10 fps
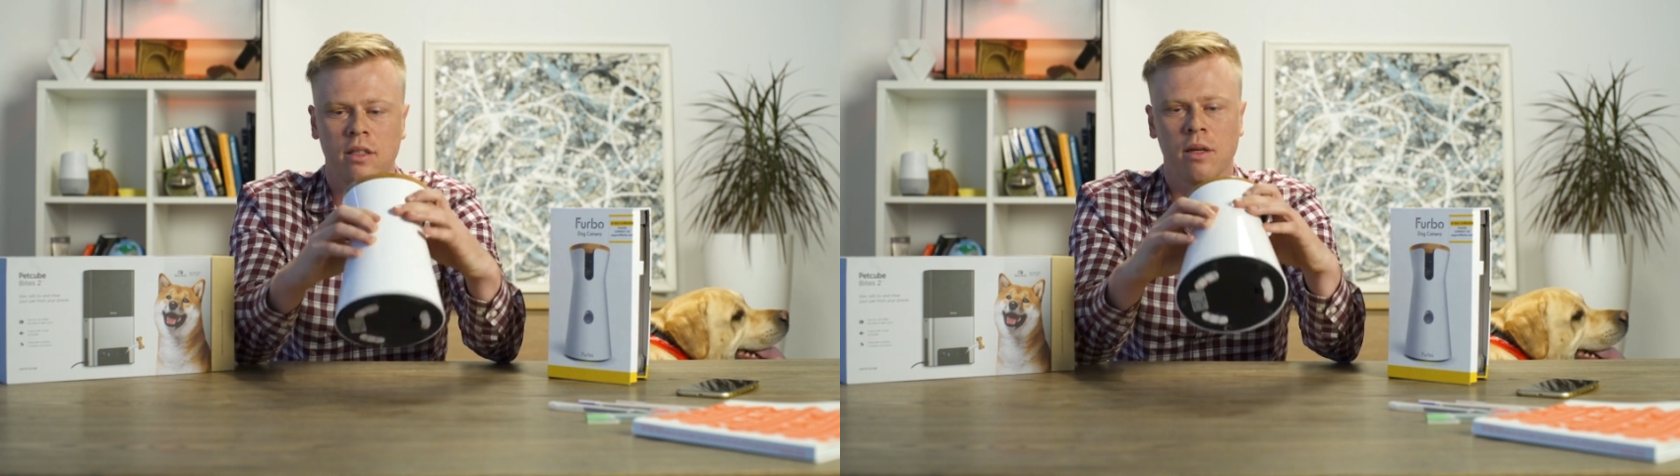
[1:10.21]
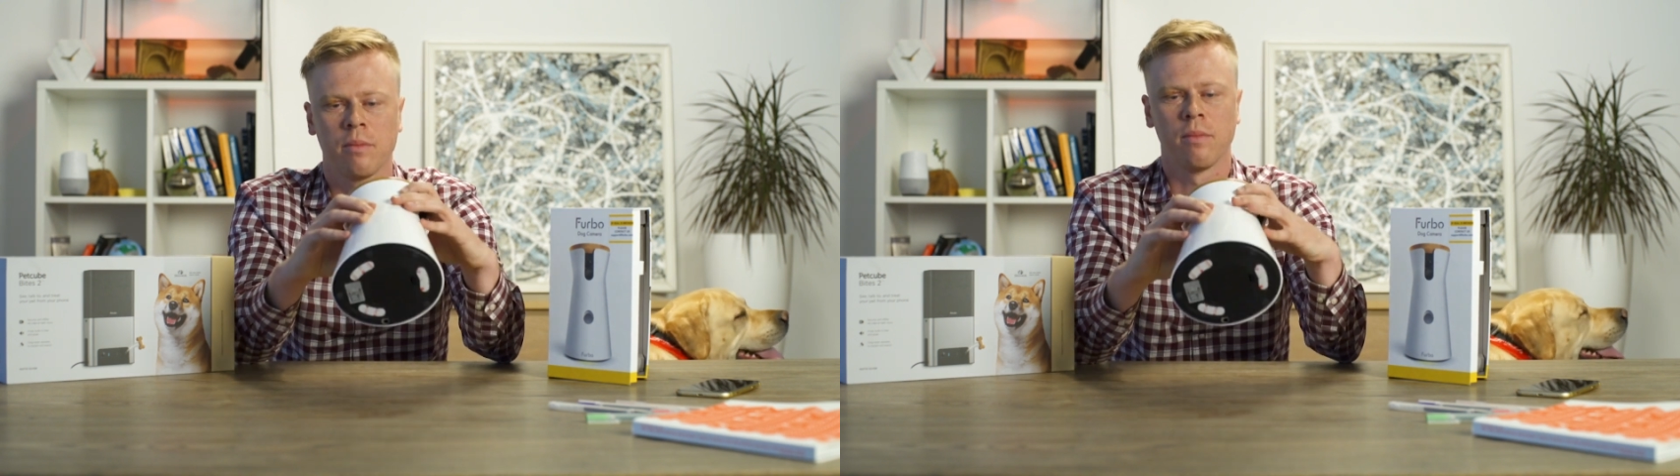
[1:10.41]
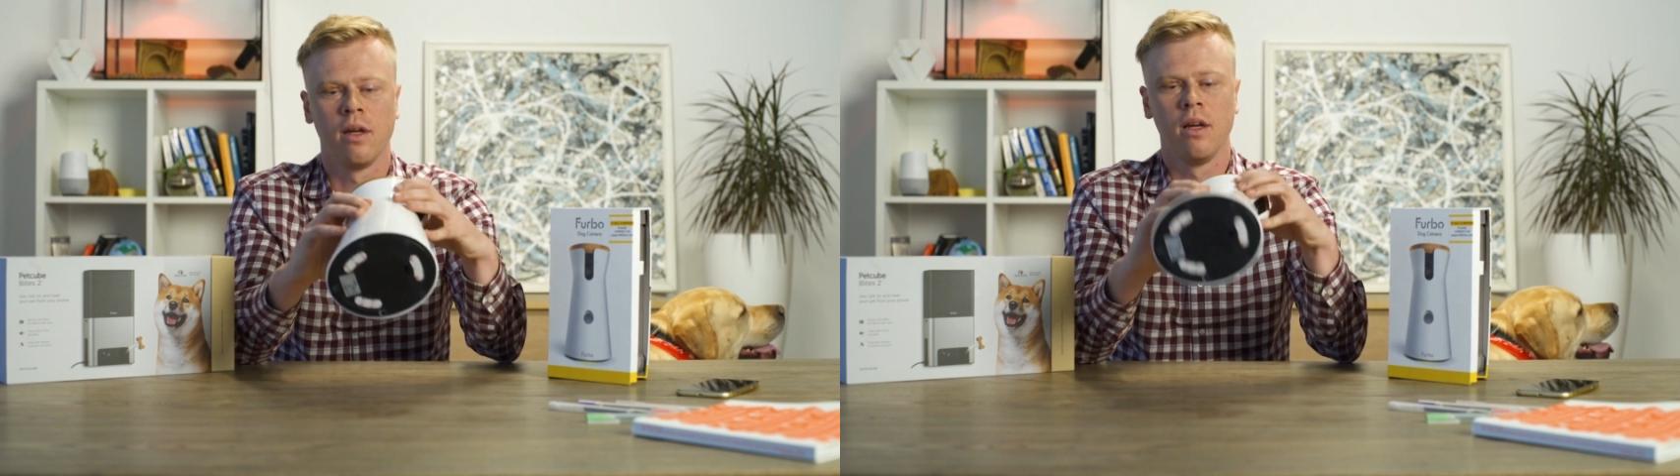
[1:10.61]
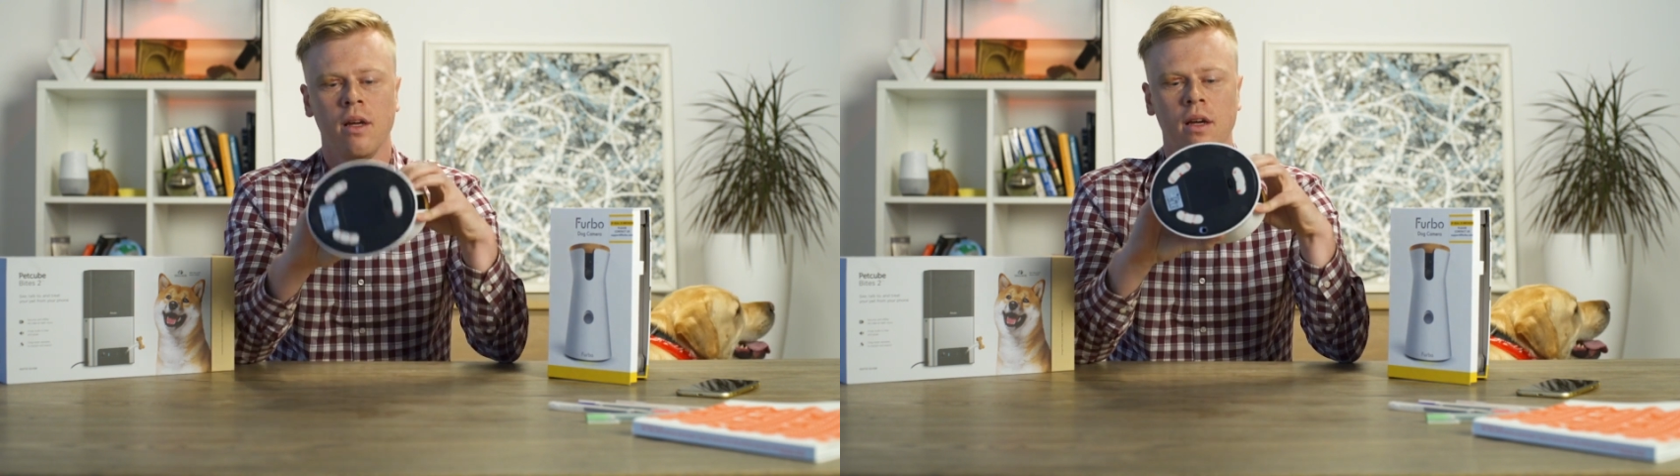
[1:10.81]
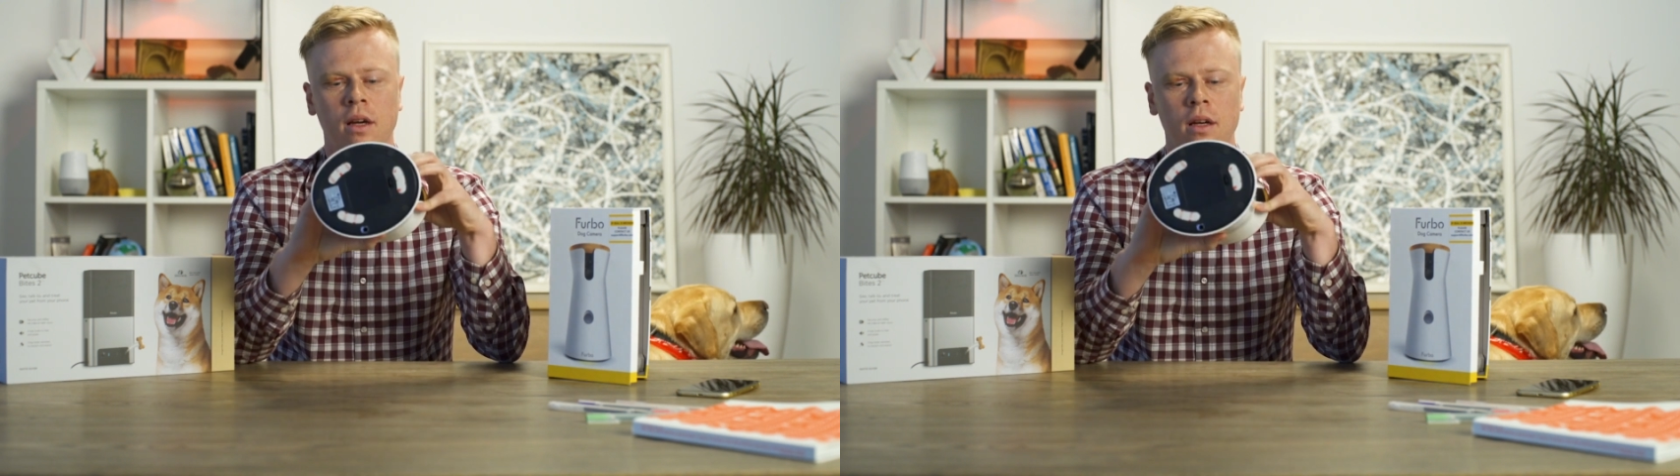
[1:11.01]
some
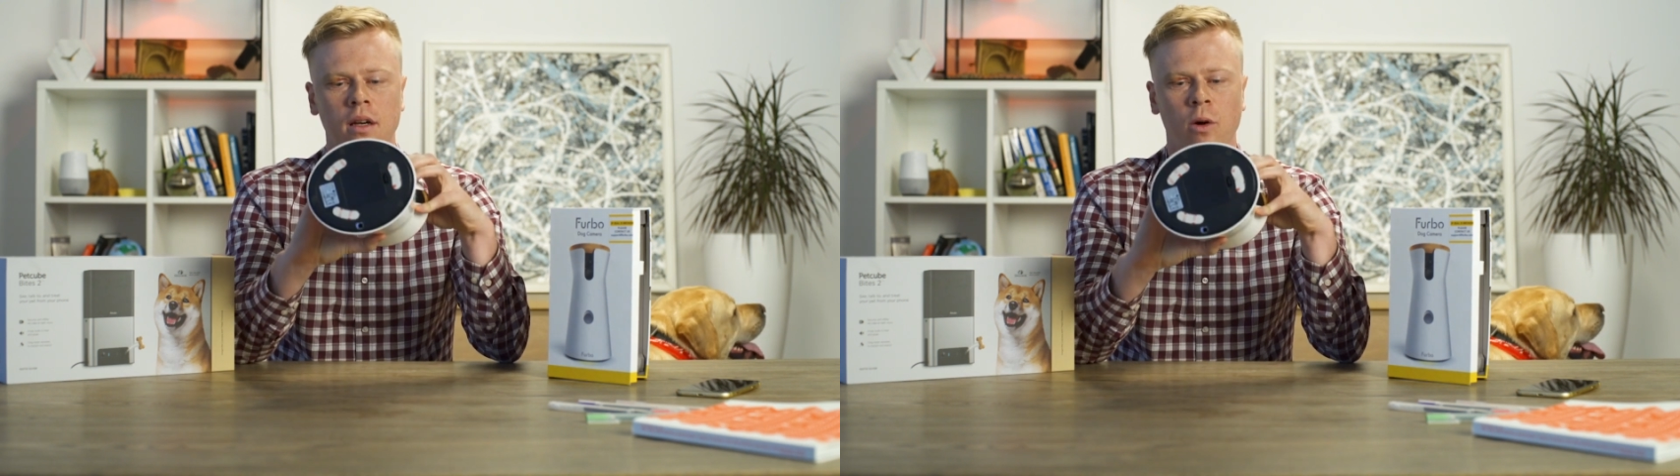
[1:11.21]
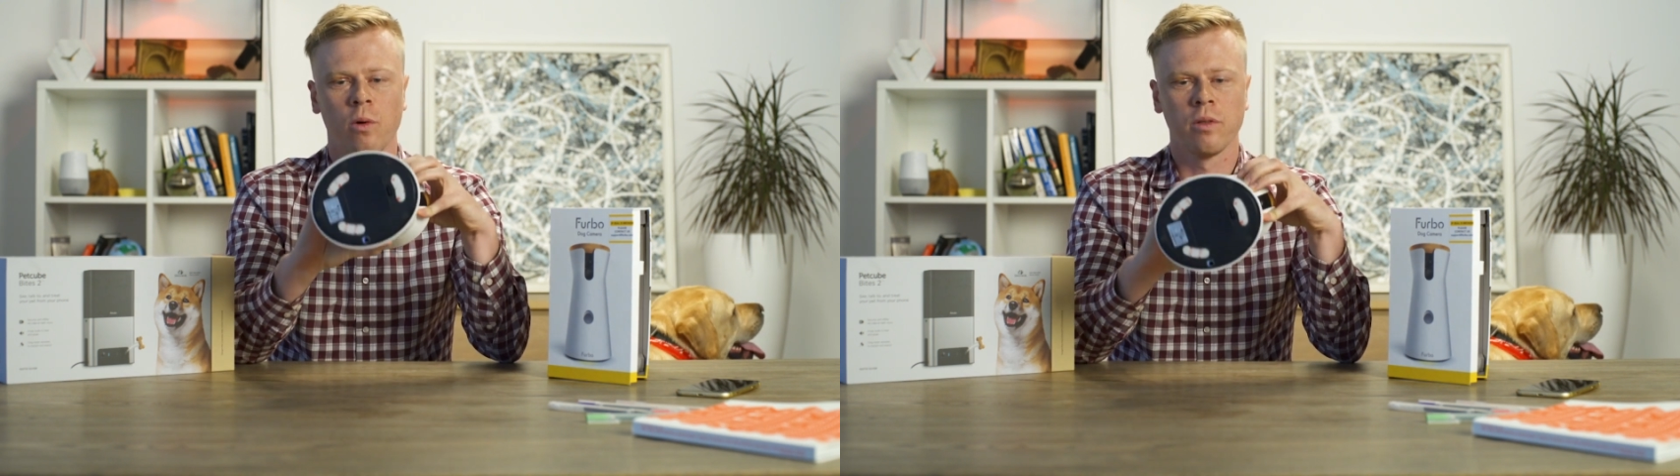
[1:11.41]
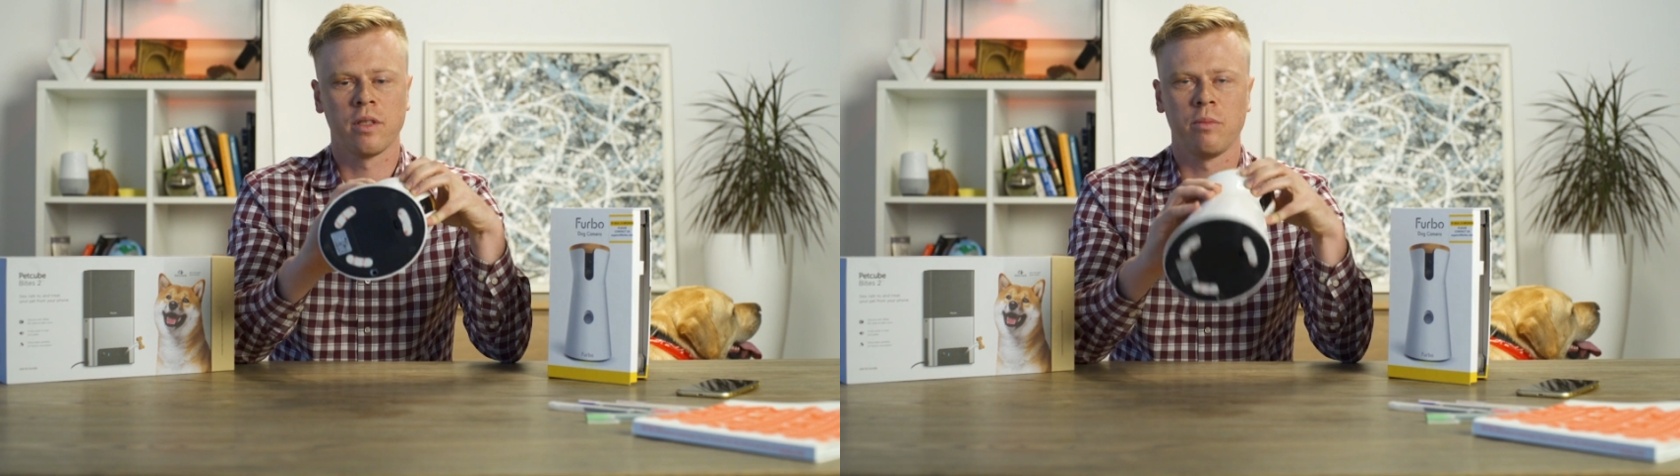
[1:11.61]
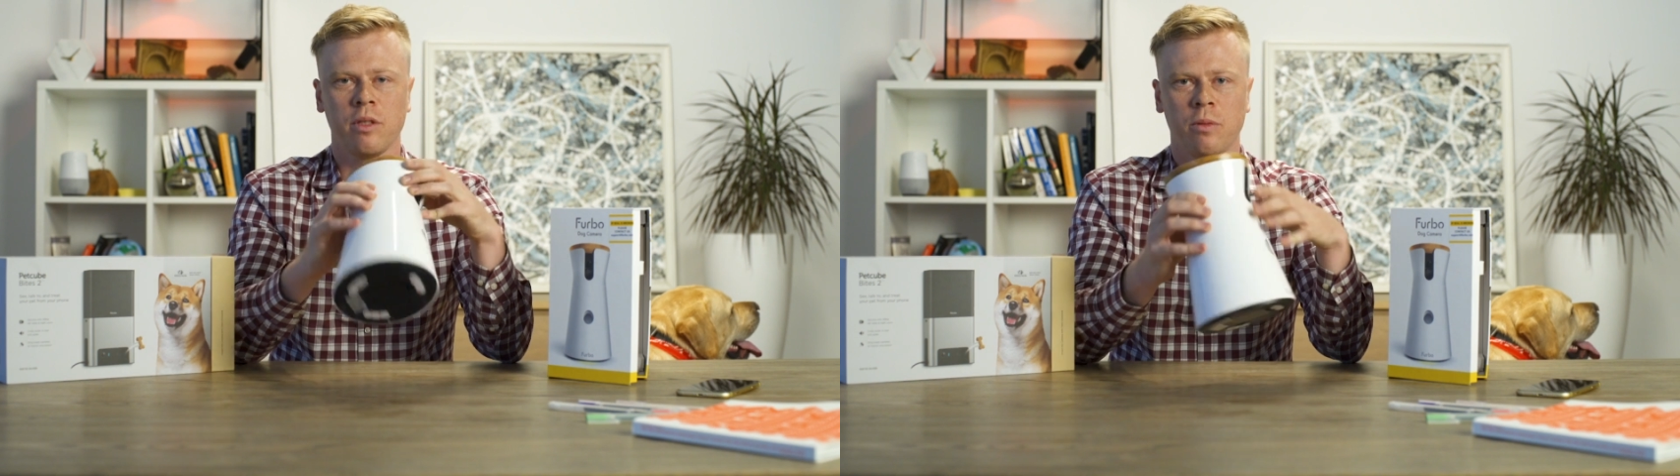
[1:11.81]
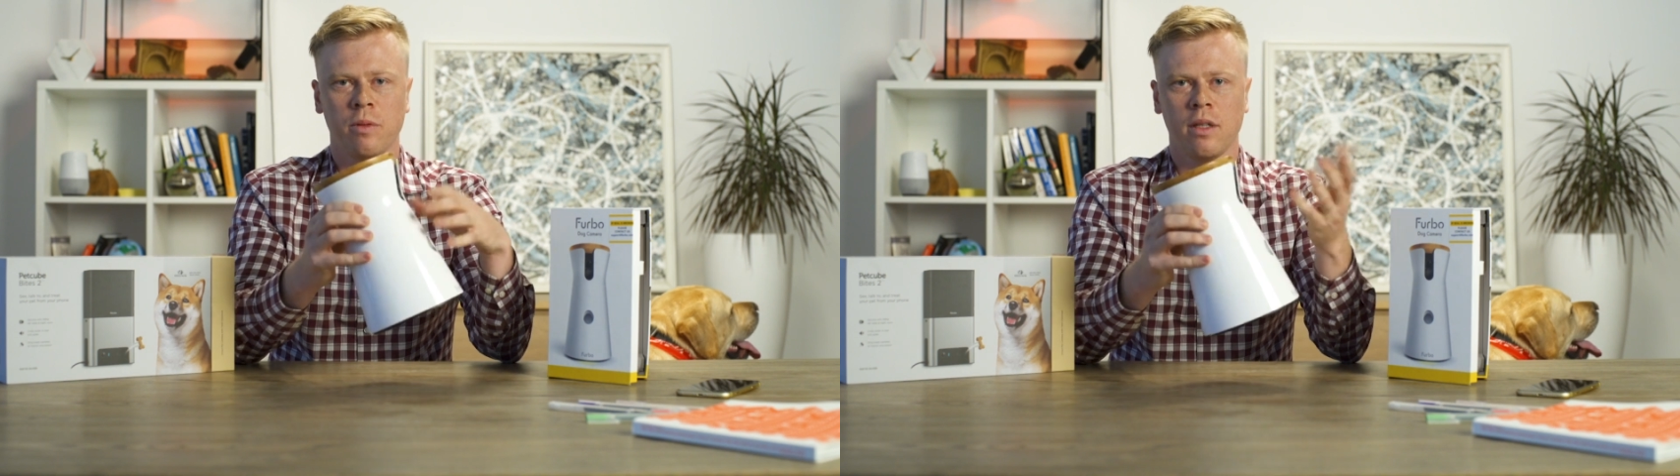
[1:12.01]
holes in
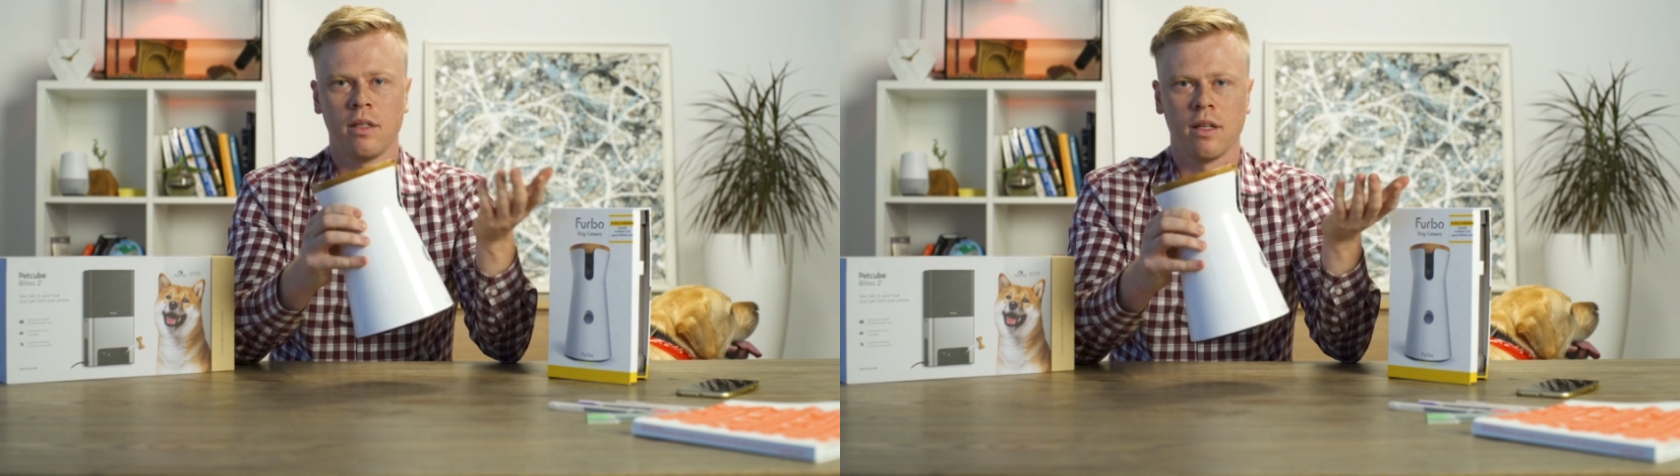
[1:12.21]
between.